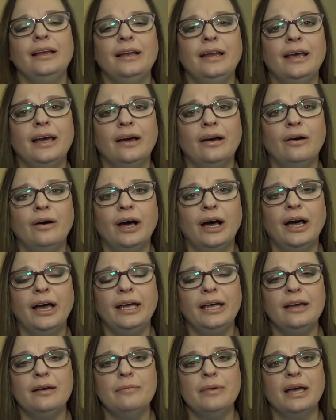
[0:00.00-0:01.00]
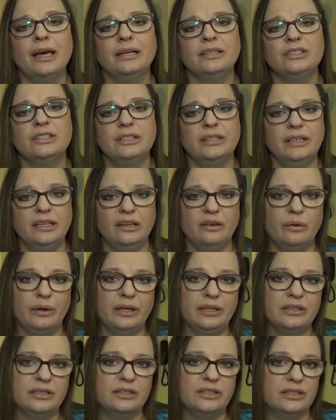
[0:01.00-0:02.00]
Now I am actually
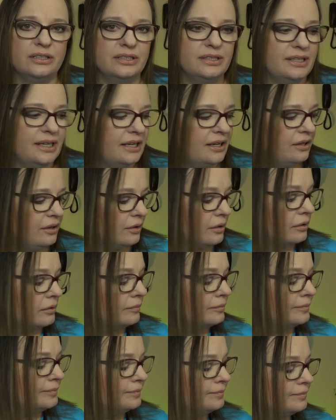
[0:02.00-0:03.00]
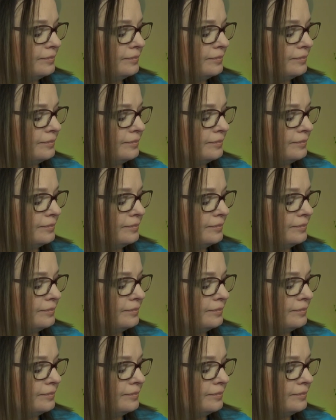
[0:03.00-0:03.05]
going to just take your